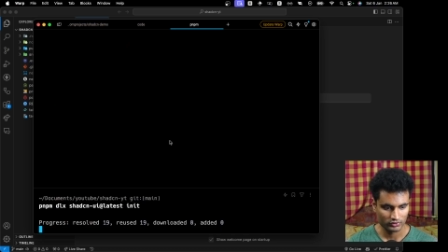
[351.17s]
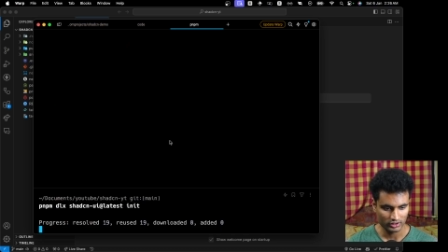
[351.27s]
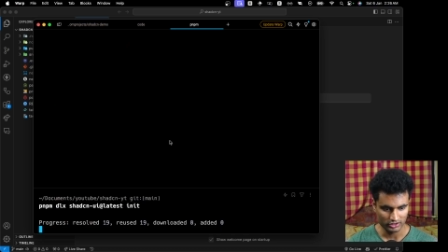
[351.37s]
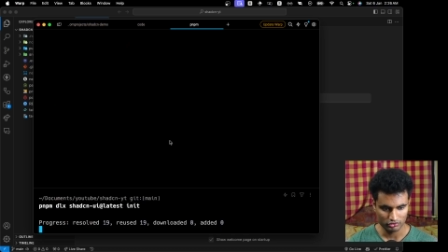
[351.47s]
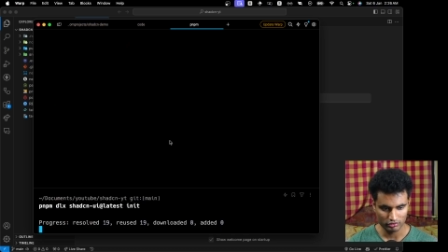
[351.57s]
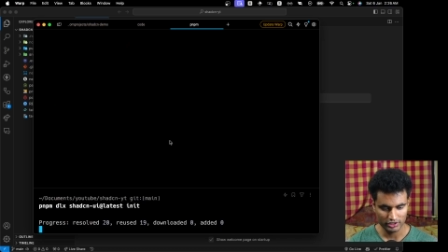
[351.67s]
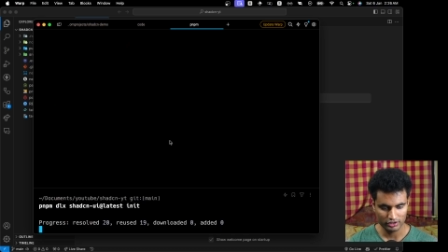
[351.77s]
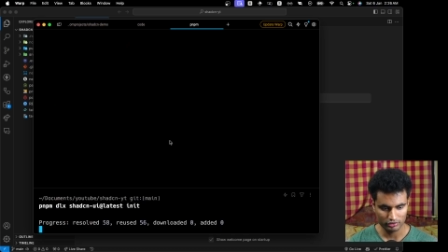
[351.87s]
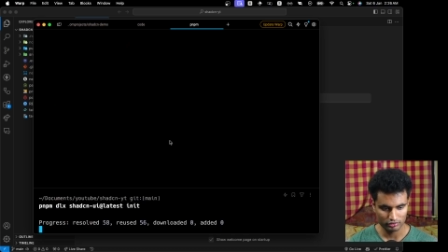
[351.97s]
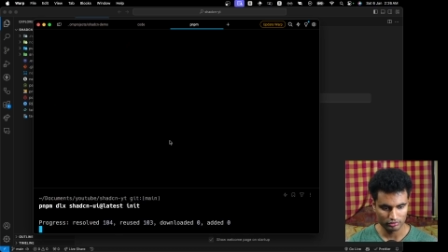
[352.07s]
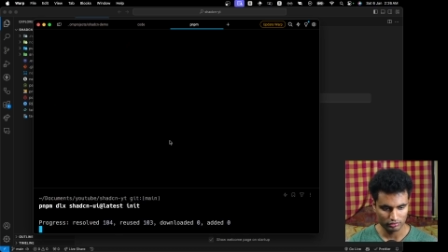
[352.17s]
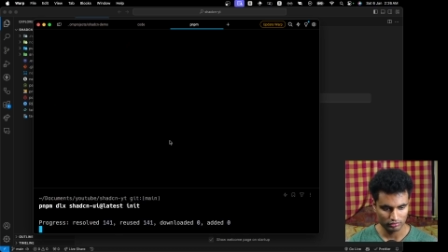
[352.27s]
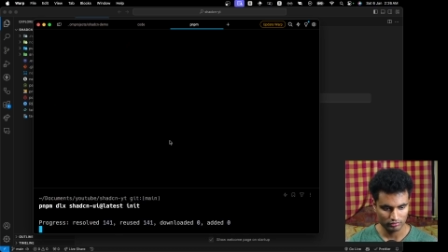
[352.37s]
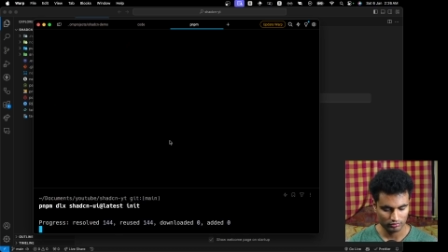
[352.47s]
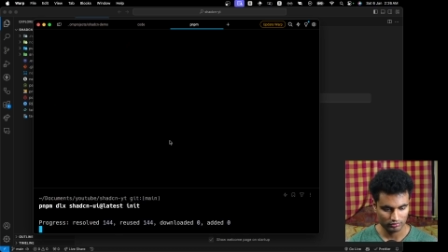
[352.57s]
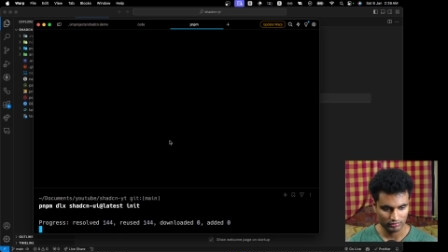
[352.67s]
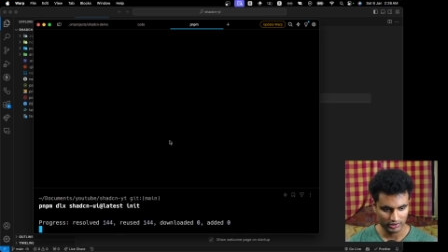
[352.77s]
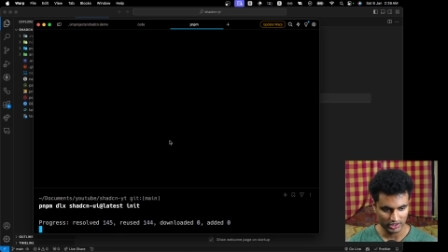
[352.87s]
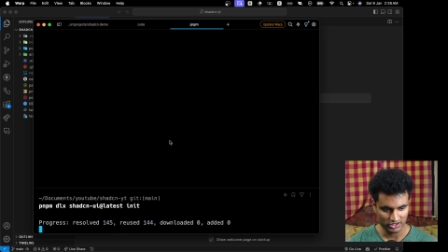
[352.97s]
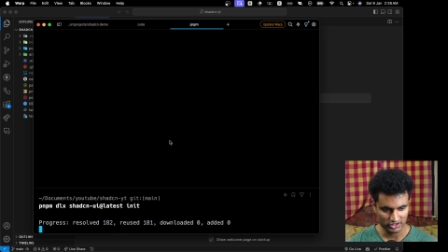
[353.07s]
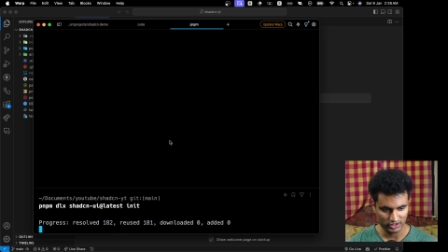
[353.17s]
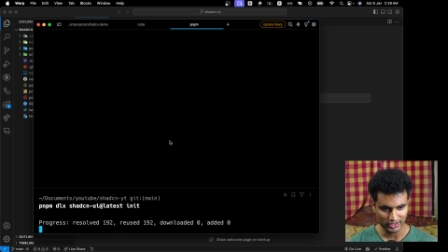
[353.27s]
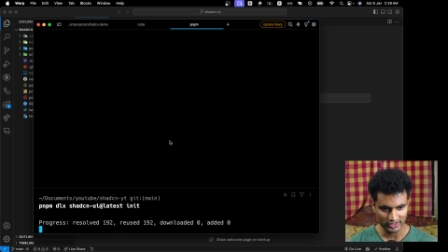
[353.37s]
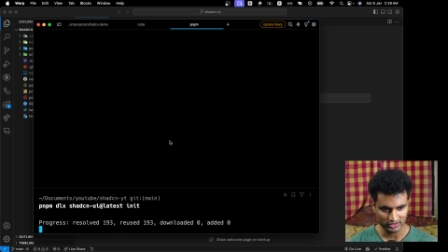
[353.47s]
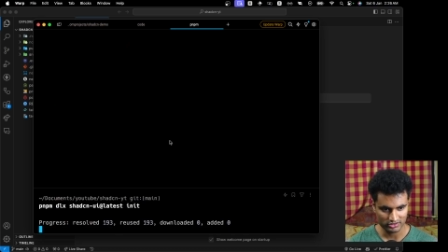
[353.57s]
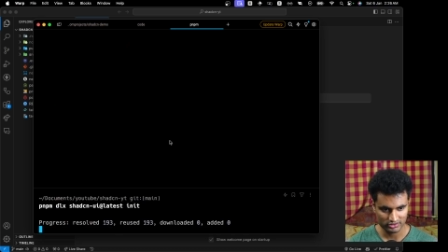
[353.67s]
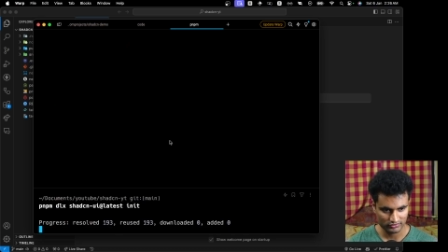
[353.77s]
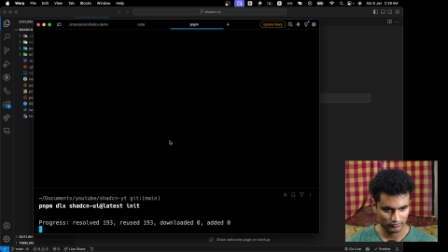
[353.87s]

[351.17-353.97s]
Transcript: It's going to initialize